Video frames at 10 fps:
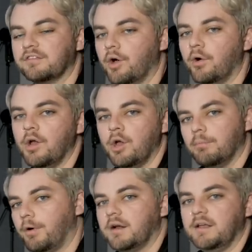So
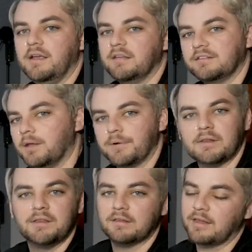Barney is
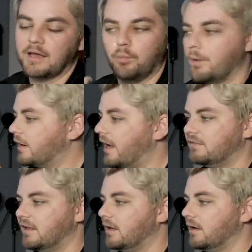typically this like
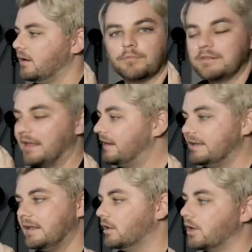womanizing,
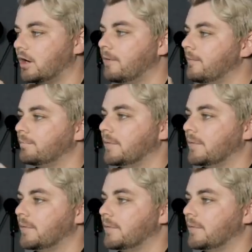lady killer,